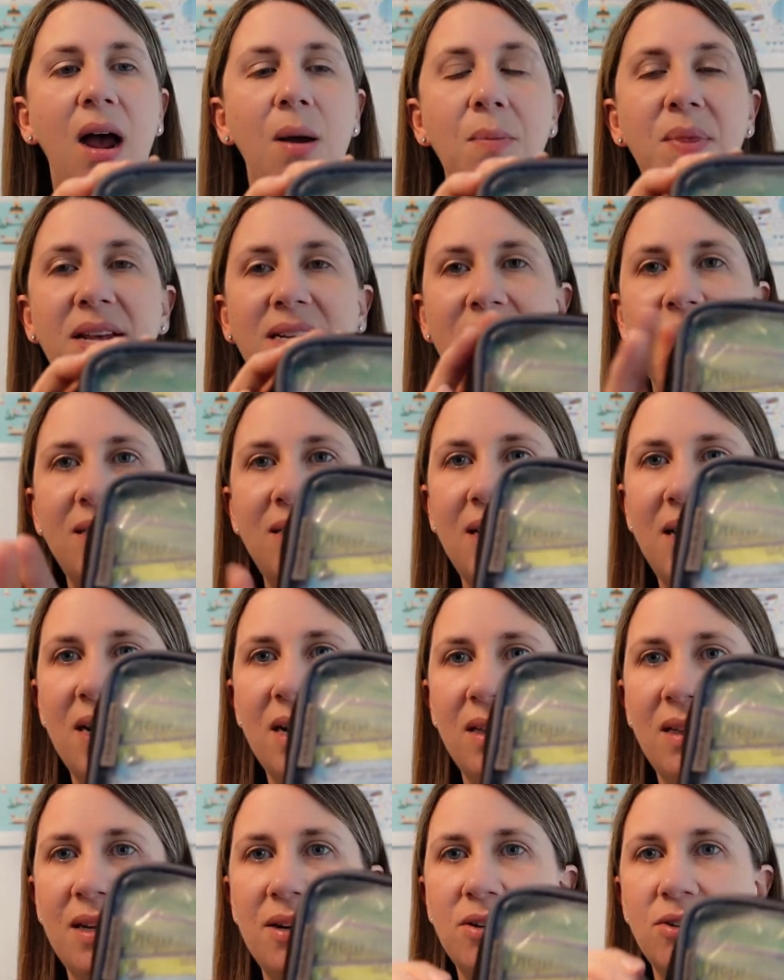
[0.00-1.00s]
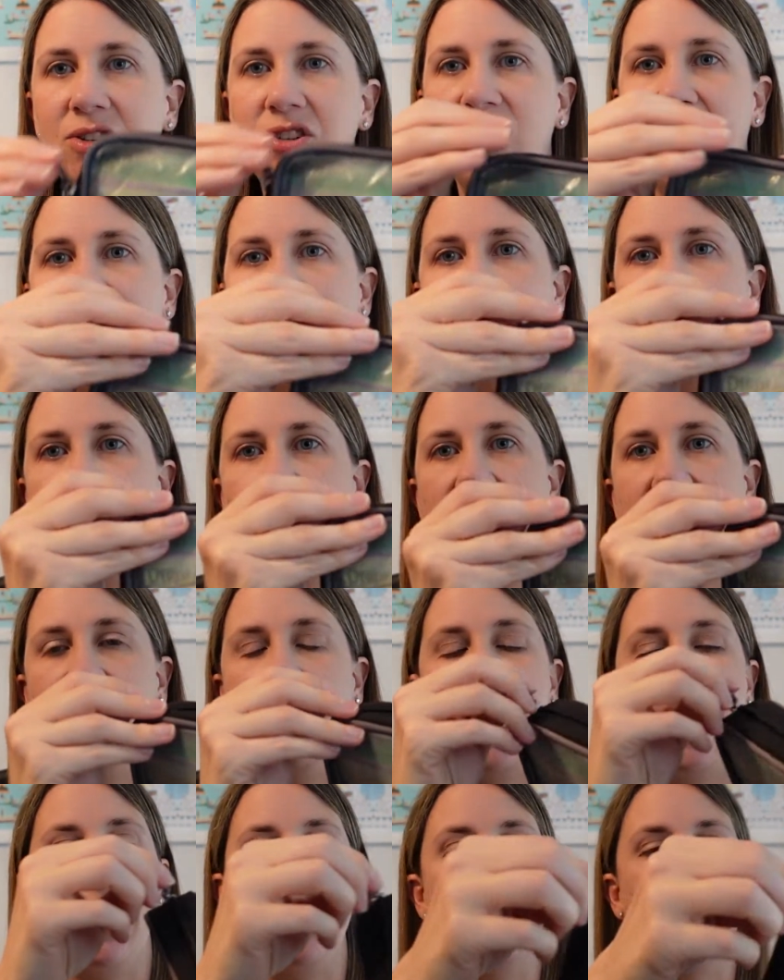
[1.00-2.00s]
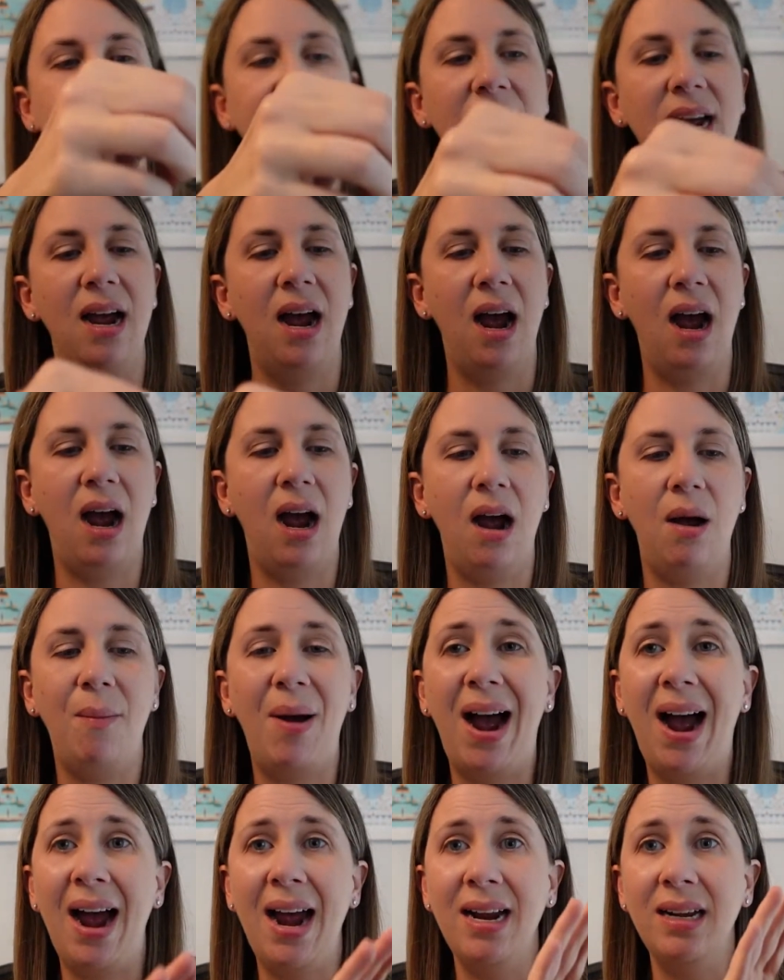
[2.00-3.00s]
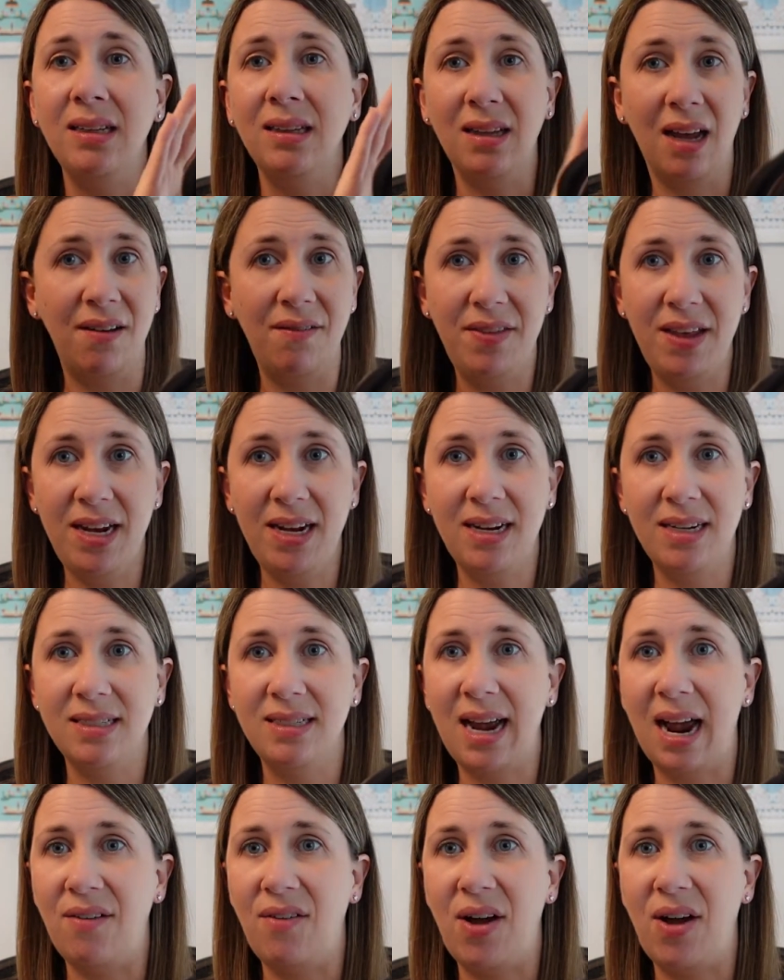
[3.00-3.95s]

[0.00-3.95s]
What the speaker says: This is in a little travel-on case. I love these, have